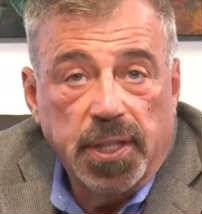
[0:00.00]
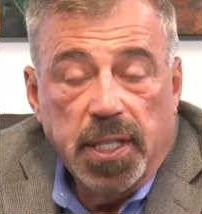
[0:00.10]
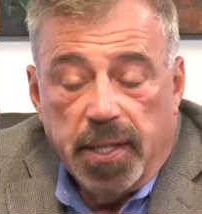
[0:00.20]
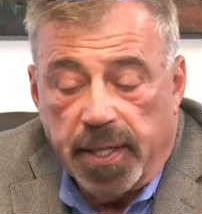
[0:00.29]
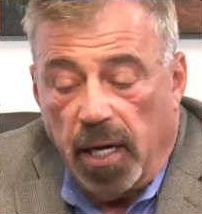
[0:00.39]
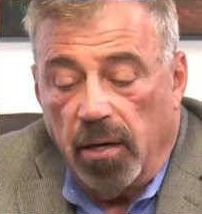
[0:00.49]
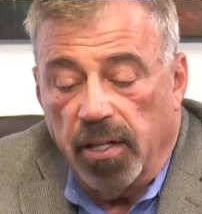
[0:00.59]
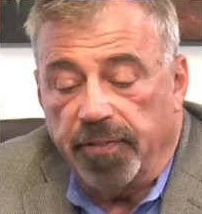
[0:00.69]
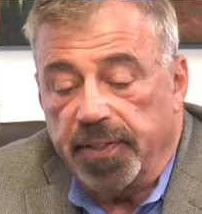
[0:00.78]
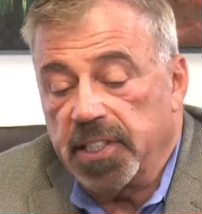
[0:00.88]
Now,
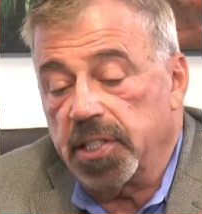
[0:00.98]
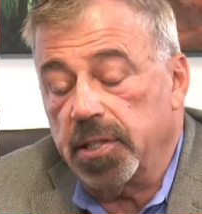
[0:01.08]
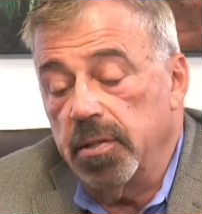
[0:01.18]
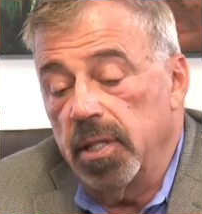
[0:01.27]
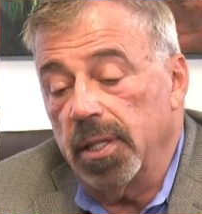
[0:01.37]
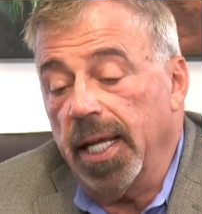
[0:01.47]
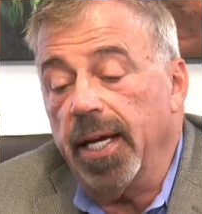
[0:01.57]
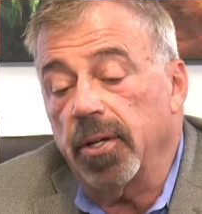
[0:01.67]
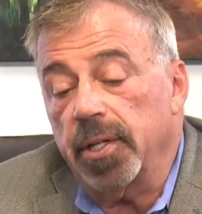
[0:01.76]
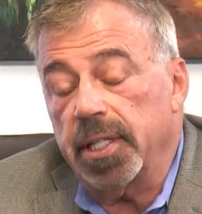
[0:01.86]
if it's
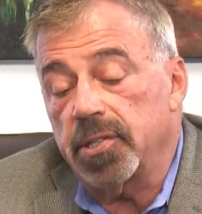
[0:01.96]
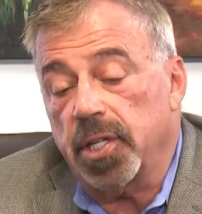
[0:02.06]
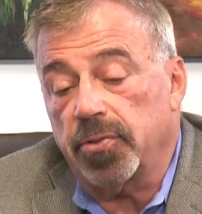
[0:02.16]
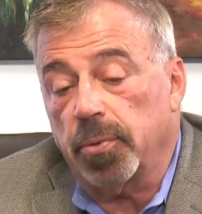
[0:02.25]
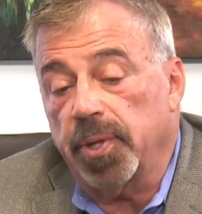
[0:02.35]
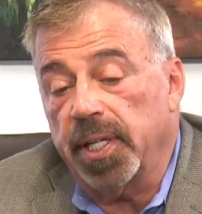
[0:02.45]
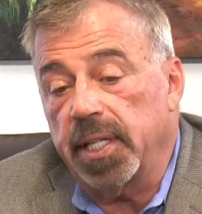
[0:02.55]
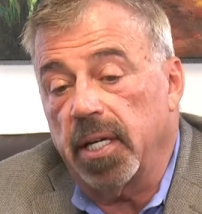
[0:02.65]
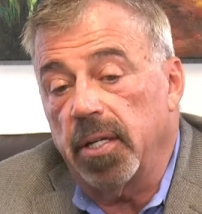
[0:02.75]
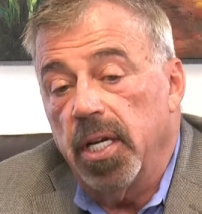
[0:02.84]
layered in such a way
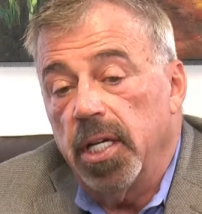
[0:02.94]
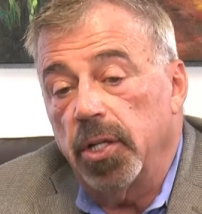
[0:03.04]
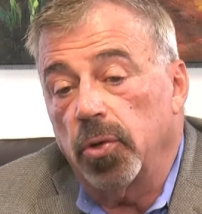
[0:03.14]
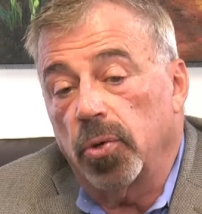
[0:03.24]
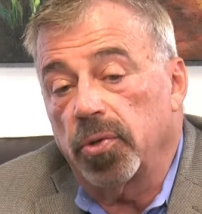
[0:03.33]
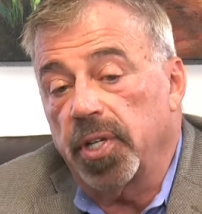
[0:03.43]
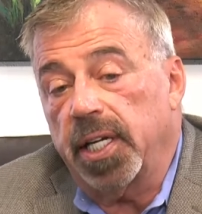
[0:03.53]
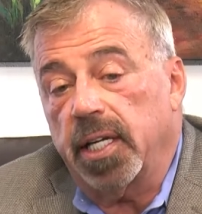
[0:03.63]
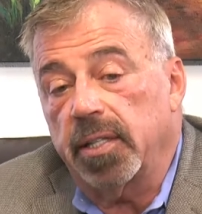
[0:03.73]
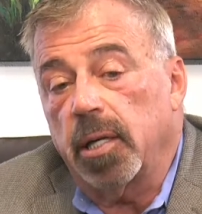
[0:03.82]
that in order to
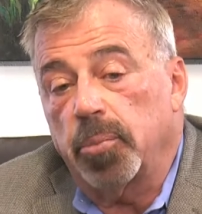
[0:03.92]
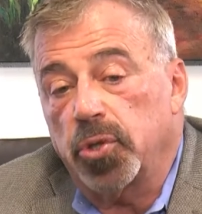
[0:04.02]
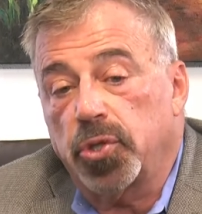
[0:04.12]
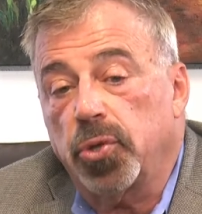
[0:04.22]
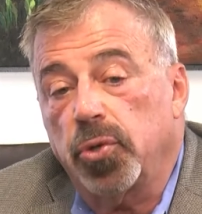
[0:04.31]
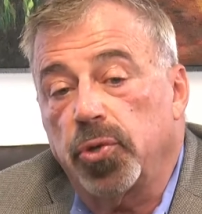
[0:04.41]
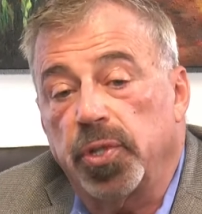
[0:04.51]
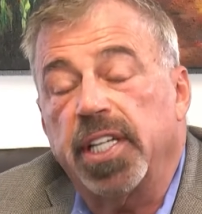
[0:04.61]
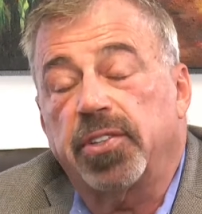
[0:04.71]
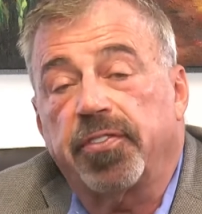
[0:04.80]
get number 2, you
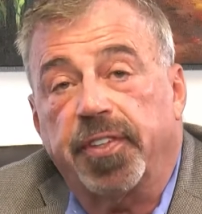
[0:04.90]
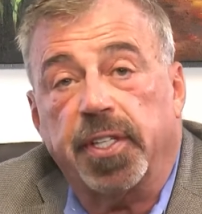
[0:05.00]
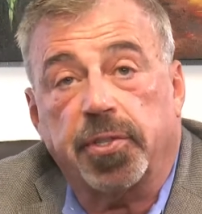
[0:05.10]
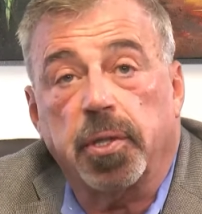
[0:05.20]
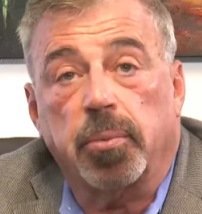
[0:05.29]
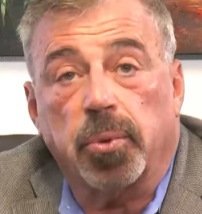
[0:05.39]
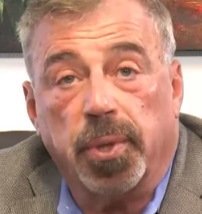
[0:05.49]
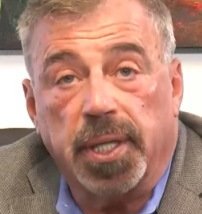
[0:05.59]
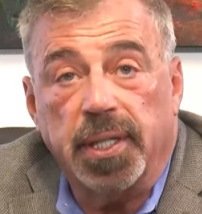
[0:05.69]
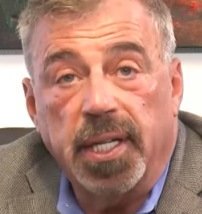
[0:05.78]
need to finish number
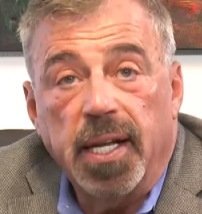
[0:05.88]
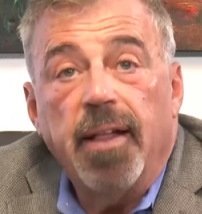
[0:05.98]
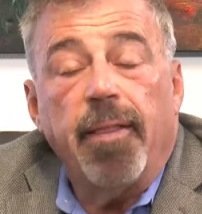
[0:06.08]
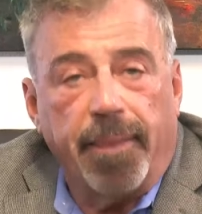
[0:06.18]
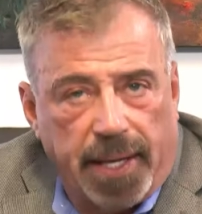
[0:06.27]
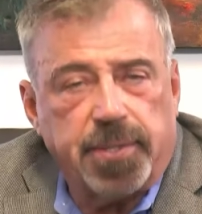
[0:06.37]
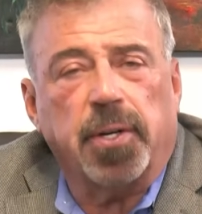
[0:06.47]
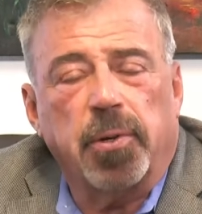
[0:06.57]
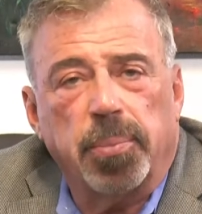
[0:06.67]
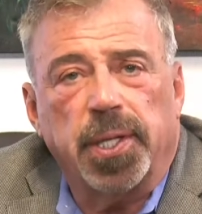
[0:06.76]
1, that's
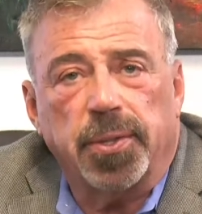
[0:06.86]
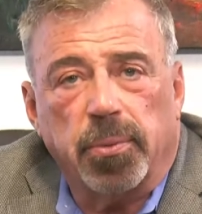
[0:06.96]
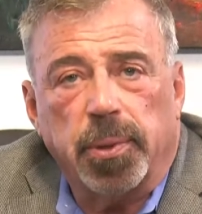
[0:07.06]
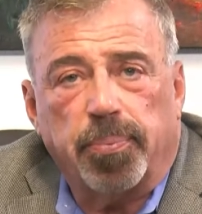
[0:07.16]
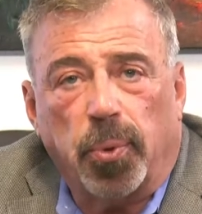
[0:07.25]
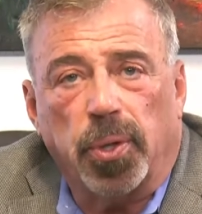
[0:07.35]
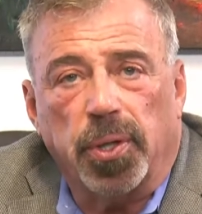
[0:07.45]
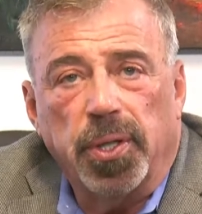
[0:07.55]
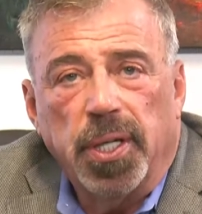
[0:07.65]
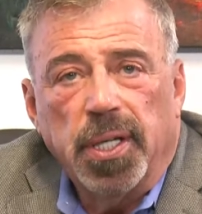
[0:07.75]
going to be in the
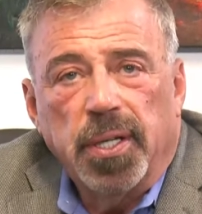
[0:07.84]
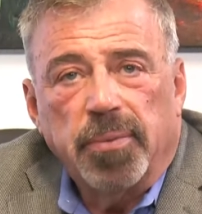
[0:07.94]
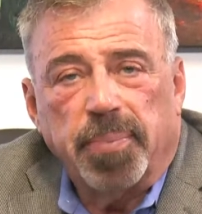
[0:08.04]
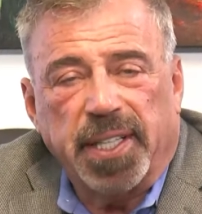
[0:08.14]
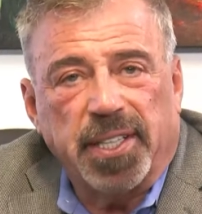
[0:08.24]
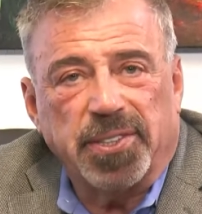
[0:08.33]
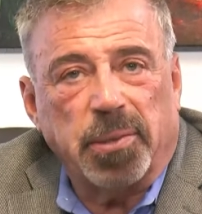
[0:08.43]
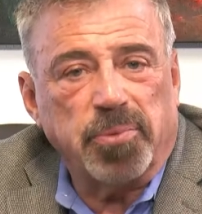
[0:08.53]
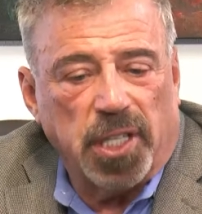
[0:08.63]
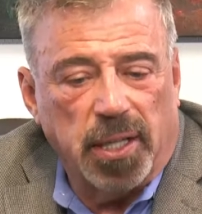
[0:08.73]
report. Because
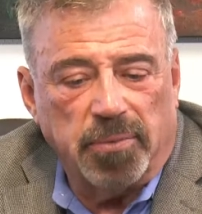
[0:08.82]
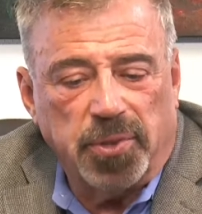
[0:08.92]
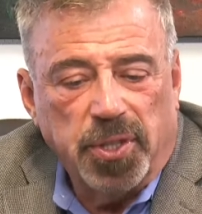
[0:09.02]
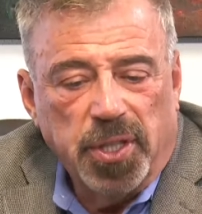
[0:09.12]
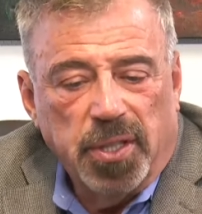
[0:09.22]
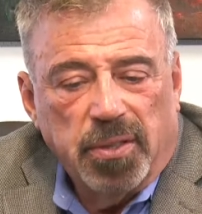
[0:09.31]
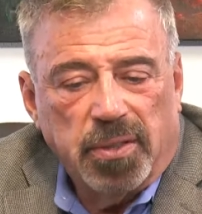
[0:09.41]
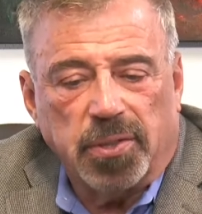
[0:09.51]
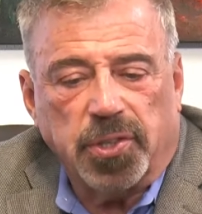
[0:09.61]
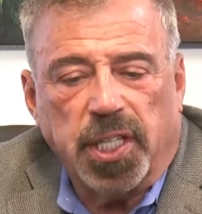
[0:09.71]
sometimes
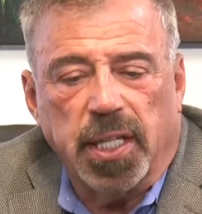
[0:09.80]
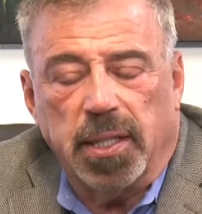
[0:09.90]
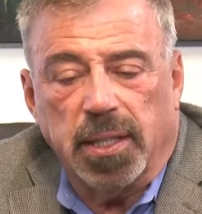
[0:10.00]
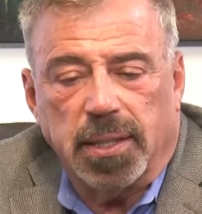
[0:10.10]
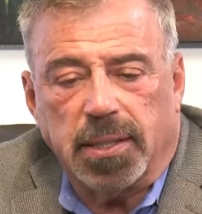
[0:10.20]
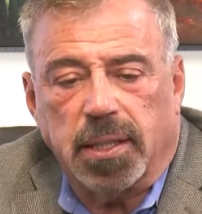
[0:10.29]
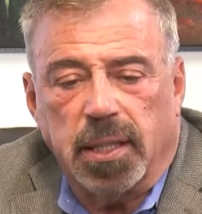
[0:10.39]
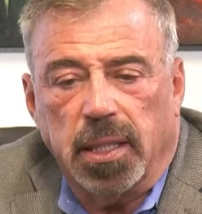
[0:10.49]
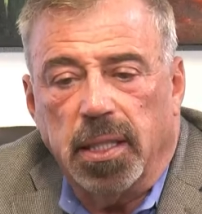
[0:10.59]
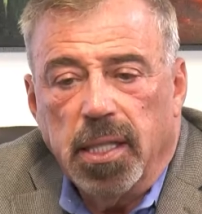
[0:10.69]
the state and the
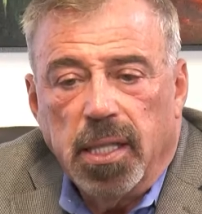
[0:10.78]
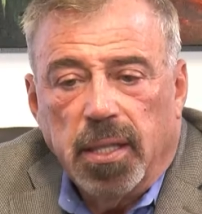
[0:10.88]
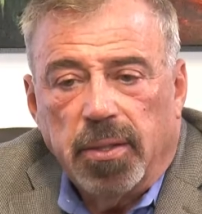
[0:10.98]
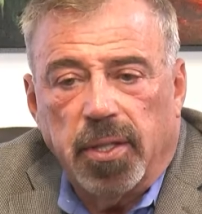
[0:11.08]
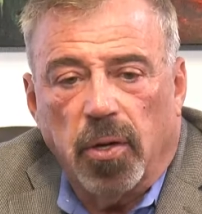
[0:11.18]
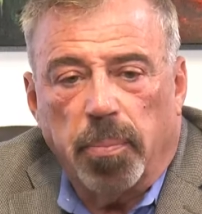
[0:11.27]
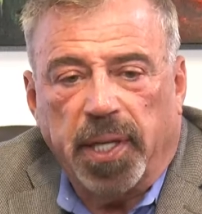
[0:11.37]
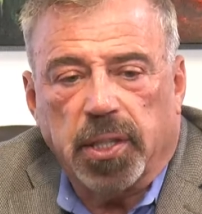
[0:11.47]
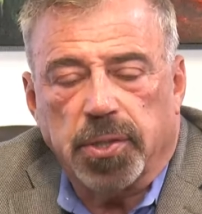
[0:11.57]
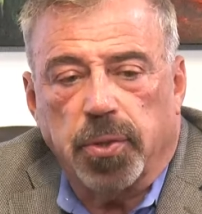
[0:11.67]
city,
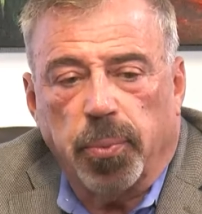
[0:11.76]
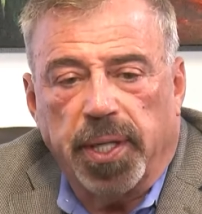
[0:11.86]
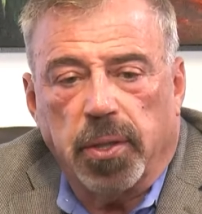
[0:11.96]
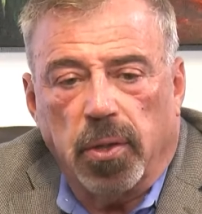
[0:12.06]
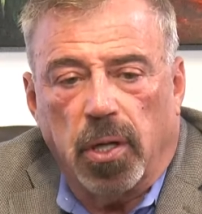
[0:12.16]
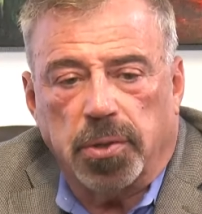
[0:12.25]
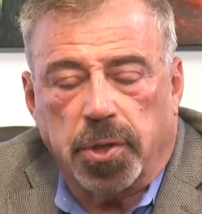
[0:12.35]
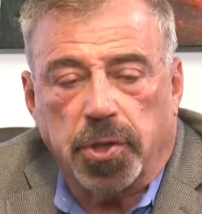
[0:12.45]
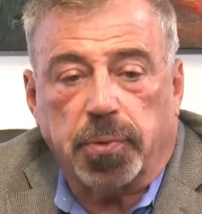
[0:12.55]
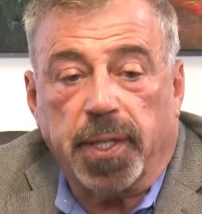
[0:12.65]
because the way the laws
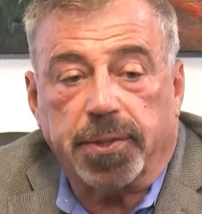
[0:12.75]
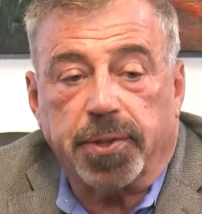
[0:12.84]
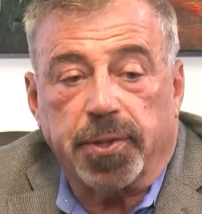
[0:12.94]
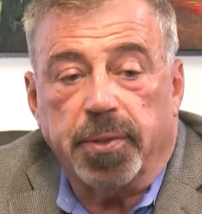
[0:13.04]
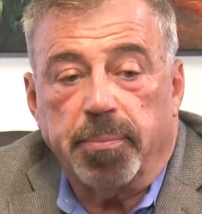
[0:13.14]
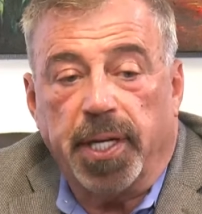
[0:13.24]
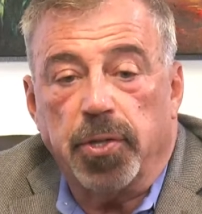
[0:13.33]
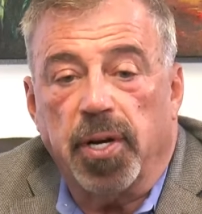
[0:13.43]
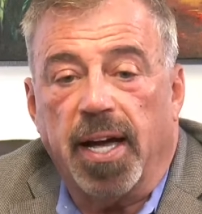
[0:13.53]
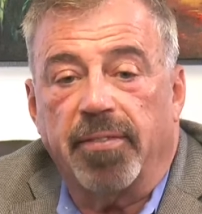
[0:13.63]
are structured, by
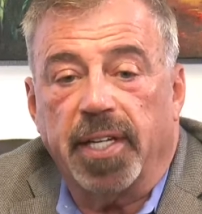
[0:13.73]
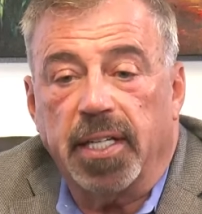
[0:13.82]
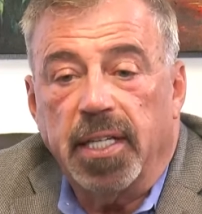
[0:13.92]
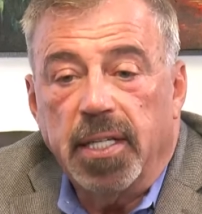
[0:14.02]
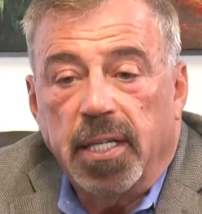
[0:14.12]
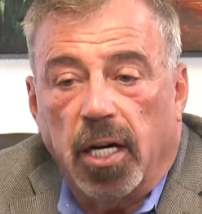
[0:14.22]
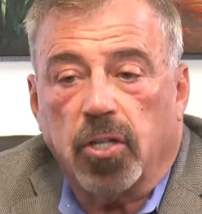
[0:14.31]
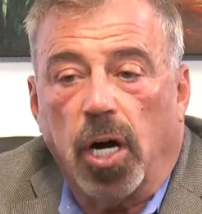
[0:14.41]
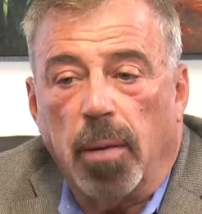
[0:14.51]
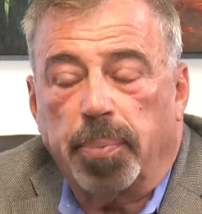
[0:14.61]
you having
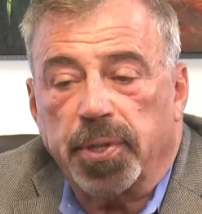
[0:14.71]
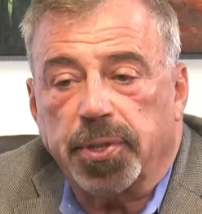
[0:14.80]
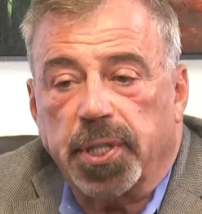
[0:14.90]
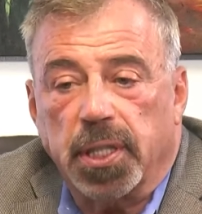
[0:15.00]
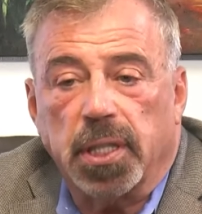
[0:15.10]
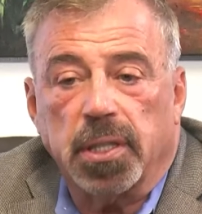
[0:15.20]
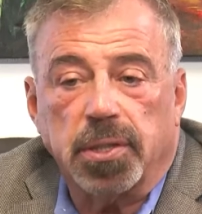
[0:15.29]
accomplished a